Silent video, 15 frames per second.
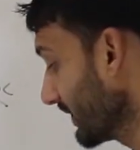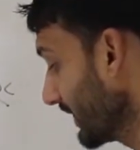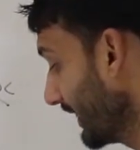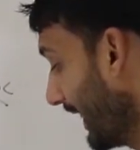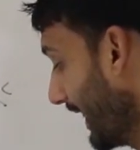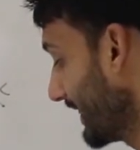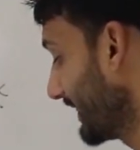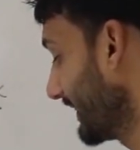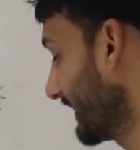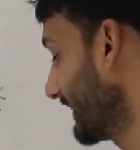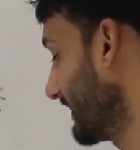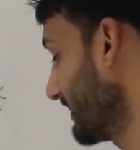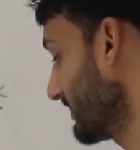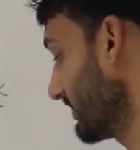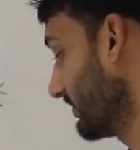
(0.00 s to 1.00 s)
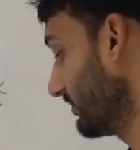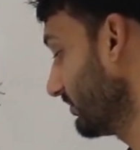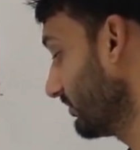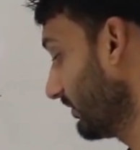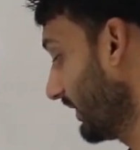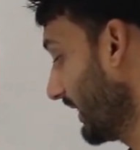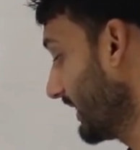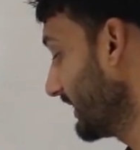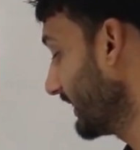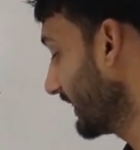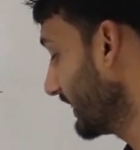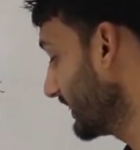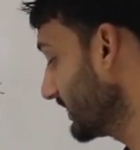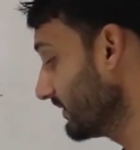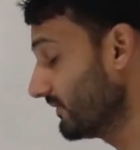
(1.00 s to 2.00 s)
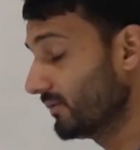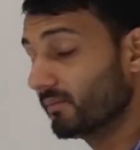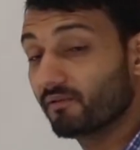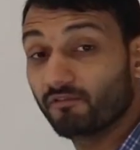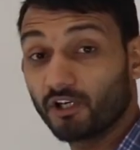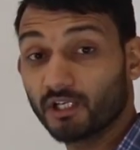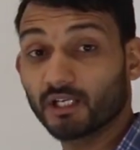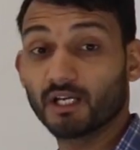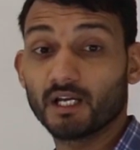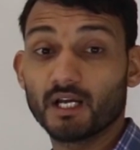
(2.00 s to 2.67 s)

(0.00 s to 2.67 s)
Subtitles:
kinetic energy. So kinetic energy will be what?